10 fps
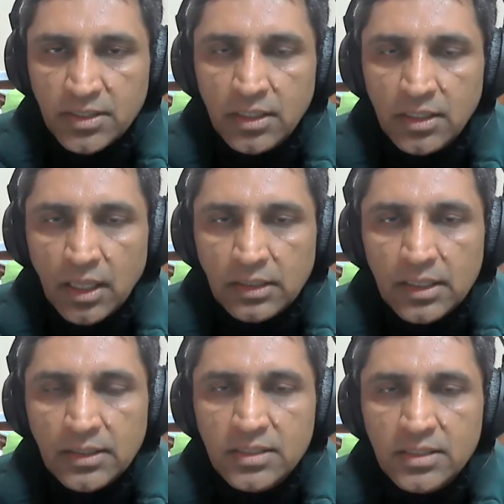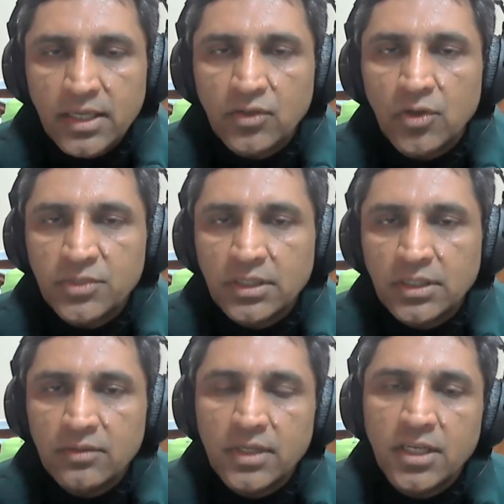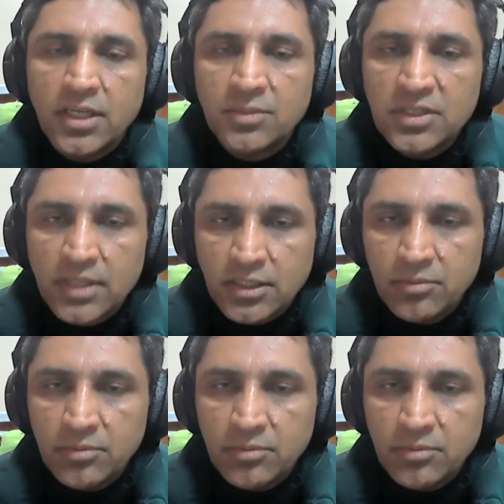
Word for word: and the other set of objectives that has been set up